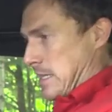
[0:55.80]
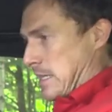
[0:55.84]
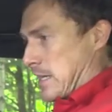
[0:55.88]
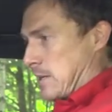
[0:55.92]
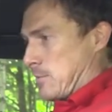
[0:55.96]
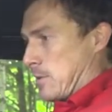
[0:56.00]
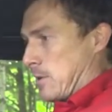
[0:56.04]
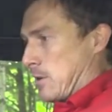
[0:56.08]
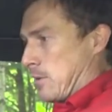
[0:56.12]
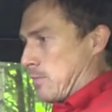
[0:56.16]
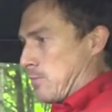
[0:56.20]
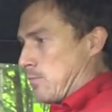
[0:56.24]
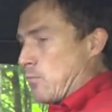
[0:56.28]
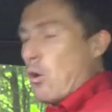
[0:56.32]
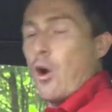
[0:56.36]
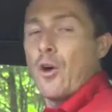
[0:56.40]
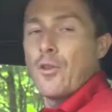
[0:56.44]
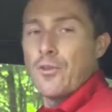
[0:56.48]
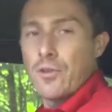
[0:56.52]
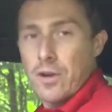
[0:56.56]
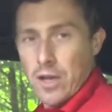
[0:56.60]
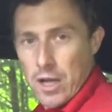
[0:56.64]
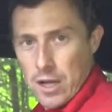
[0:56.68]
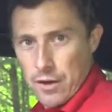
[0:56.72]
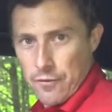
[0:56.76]
it's going to be
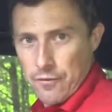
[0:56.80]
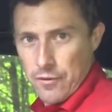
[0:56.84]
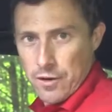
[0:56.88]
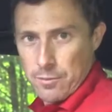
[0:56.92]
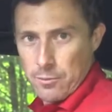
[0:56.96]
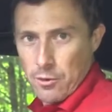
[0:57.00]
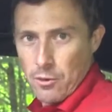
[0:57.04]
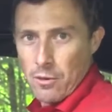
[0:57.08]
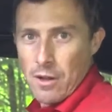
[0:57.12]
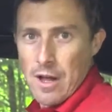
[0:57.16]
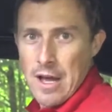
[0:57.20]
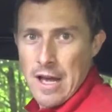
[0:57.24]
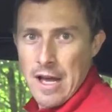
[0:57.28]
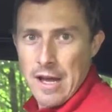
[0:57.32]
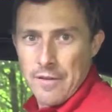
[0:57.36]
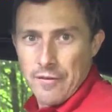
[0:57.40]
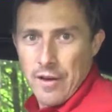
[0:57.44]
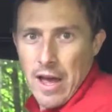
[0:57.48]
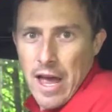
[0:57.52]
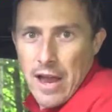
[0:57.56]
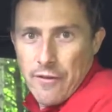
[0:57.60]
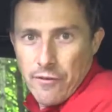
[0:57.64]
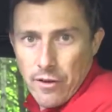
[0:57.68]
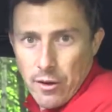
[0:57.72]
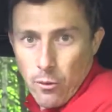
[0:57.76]
rather uncomfortable
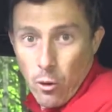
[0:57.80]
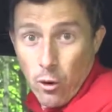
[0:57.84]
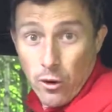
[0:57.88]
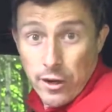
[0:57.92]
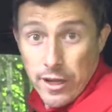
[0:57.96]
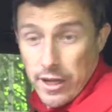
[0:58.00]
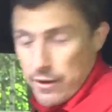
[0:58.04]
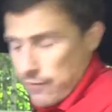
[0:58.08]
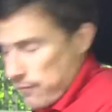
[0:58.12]
for everyone